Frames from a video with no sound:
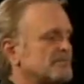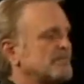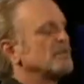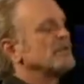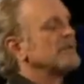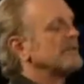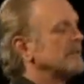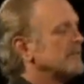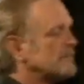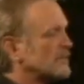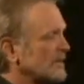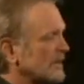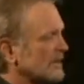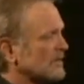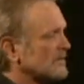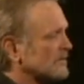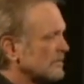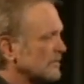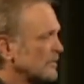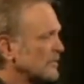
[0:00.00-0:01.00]
is pretty
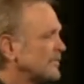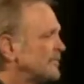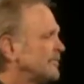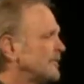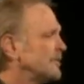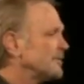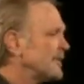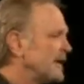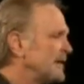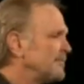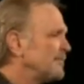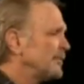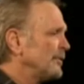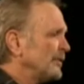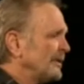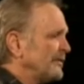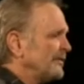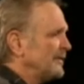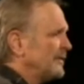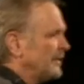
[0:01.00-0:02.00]
objectionable from my
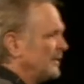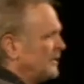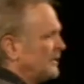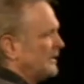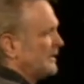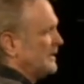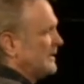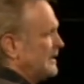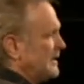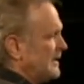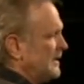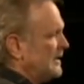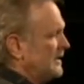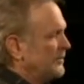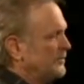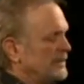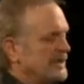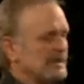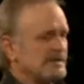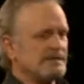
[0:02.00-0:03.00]
point of view
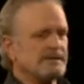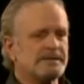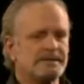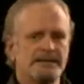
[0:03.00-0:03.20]
because